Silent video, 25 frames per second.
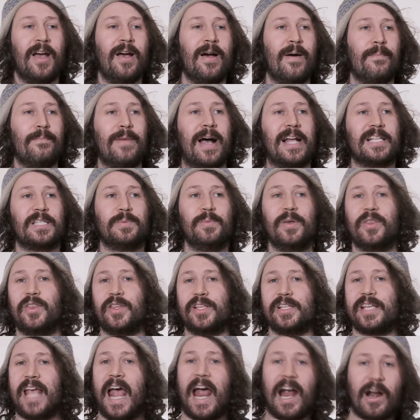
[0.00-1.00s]
Matt
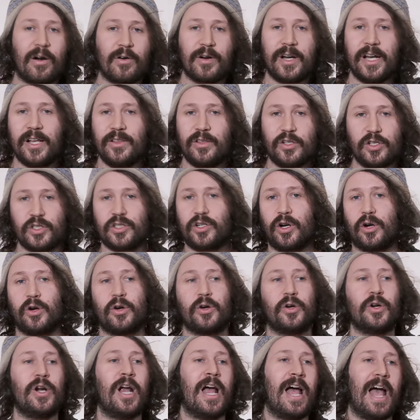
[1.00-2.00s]
Smith carrying the
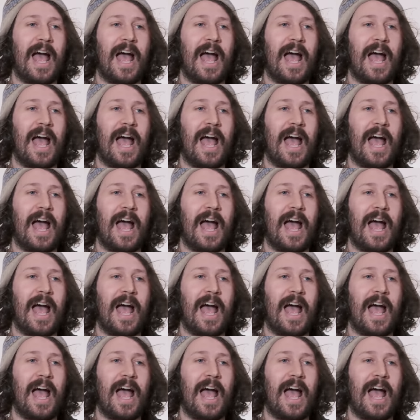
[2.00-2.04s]
show